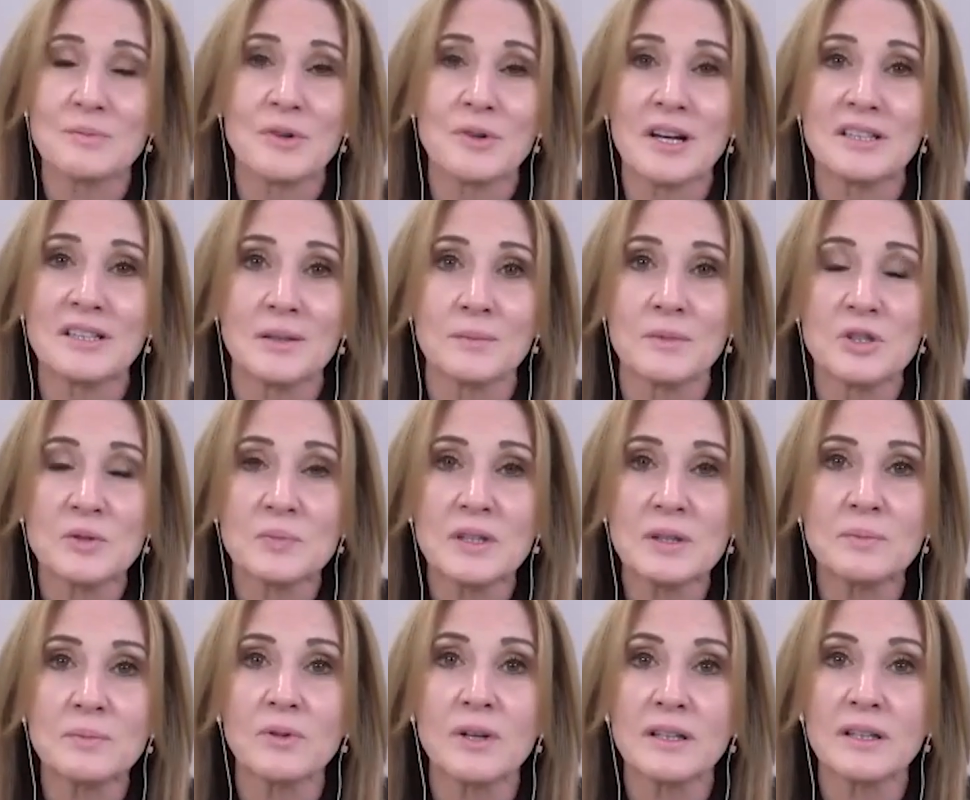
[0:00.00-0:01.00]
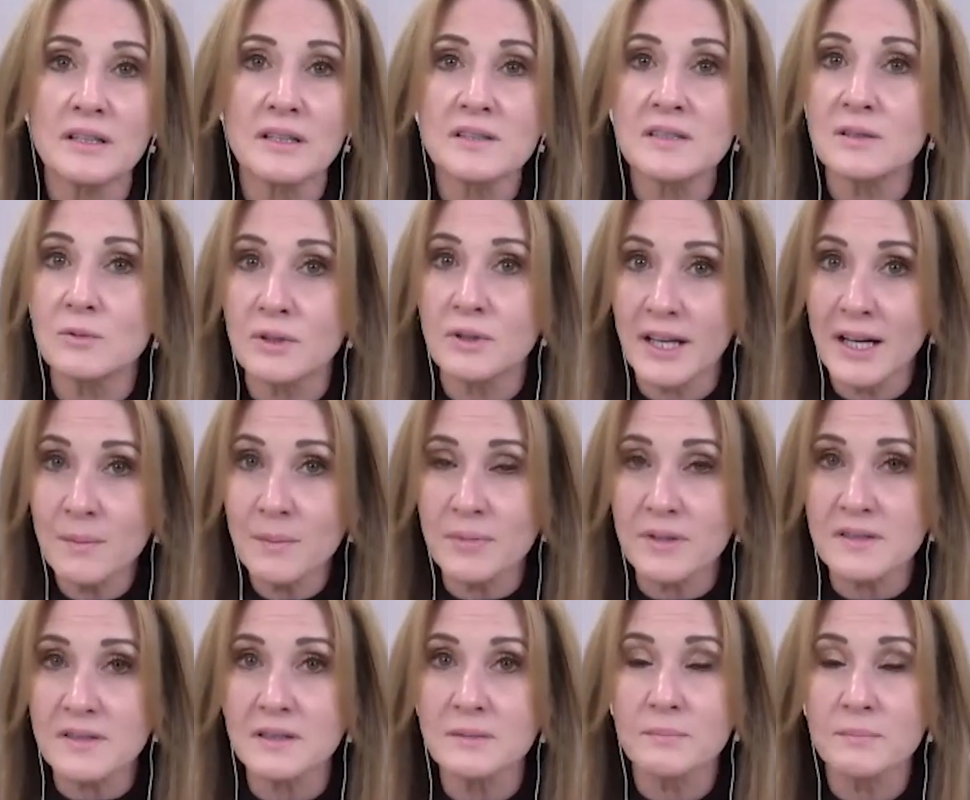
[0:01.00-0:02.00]
brain damaged people, and let's see what
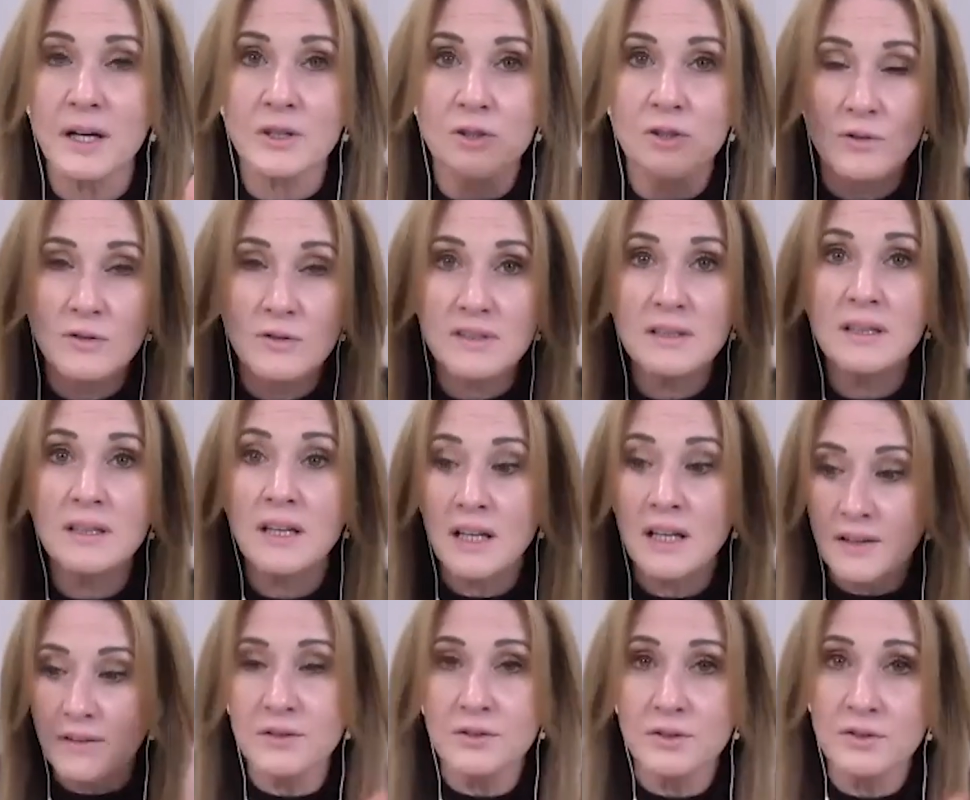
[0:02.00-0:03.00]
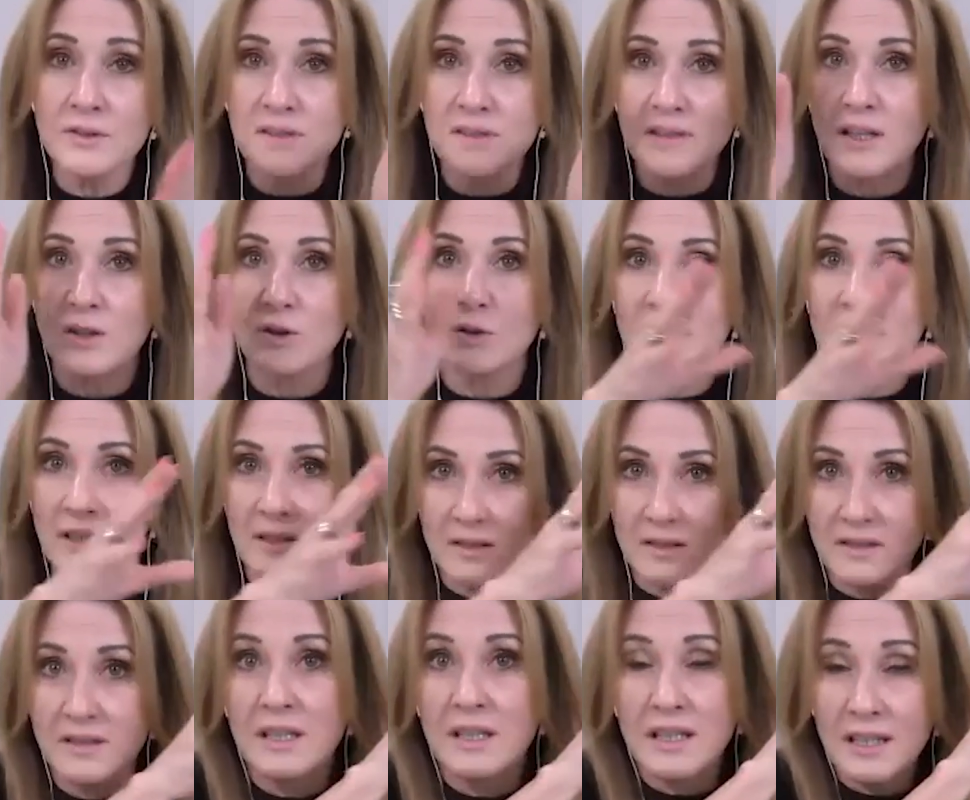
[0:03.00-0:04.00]
happens. And by using the neurocycle in
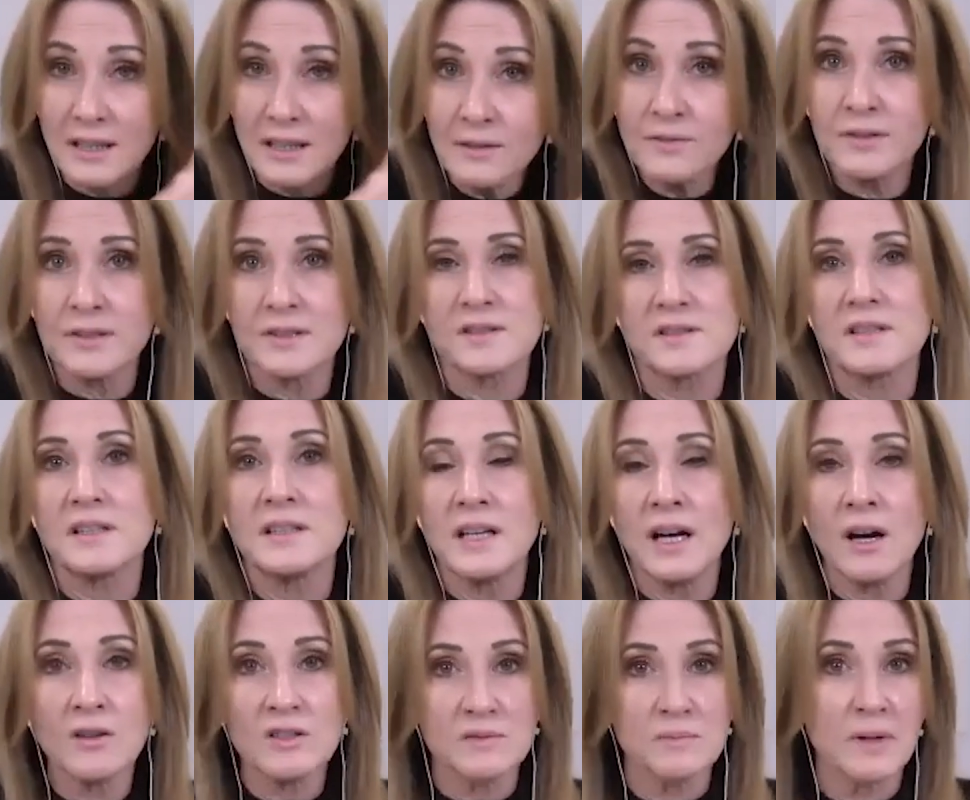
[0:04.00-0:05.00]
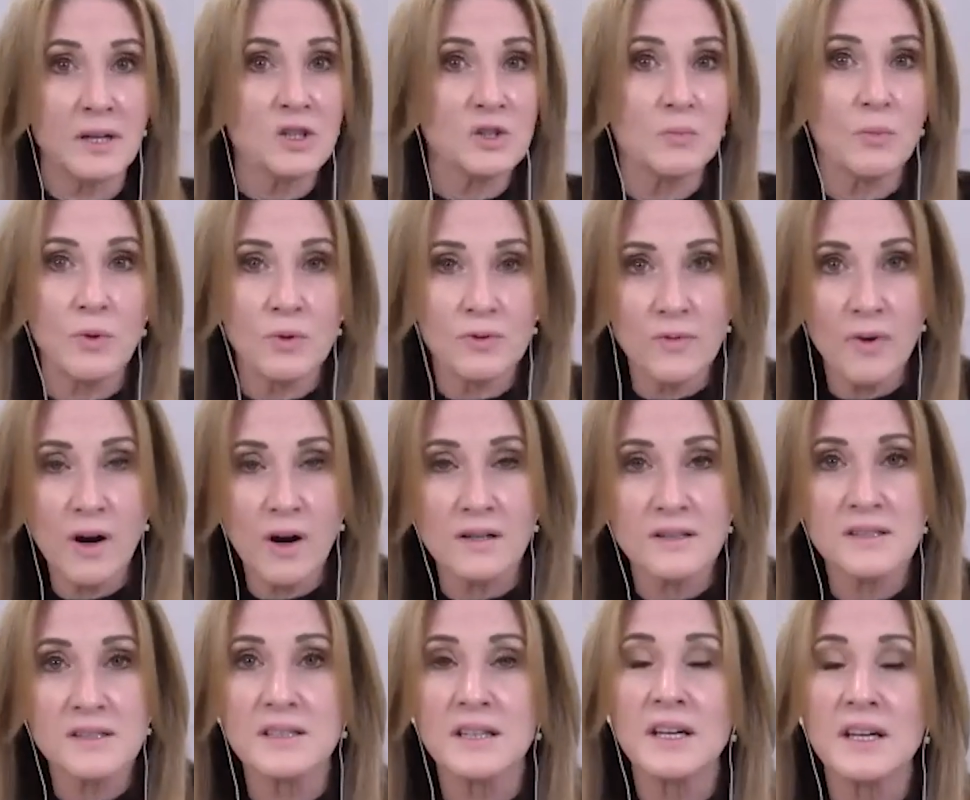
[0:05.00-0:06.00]
its infancy, now it's much more
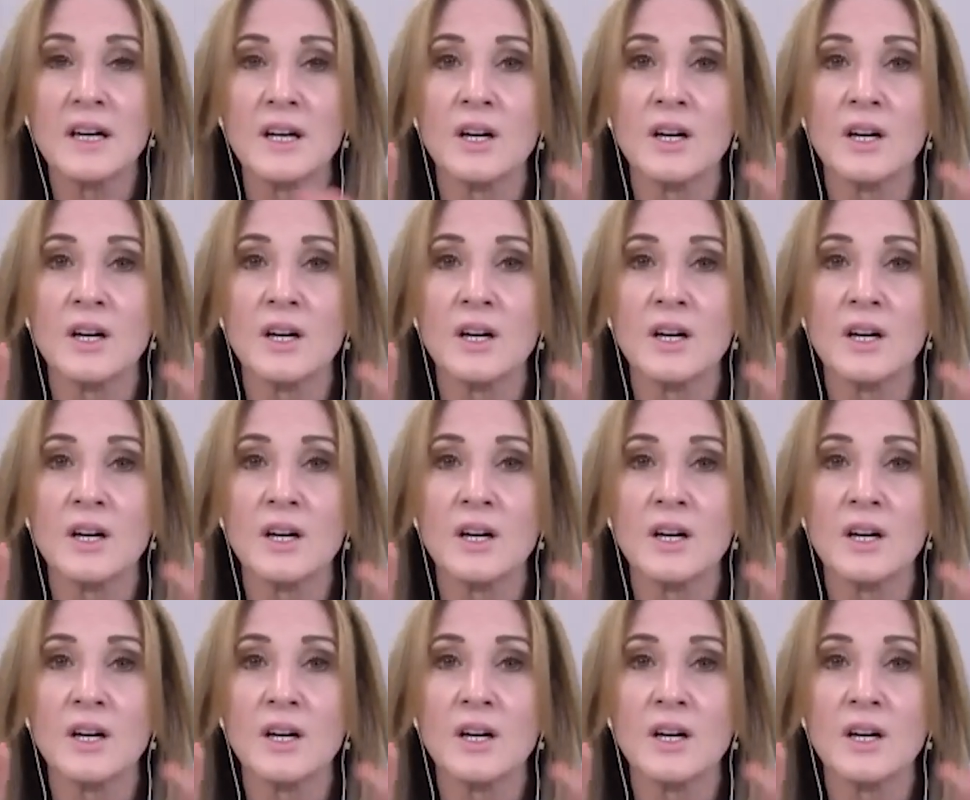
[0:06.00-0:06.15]
advanced.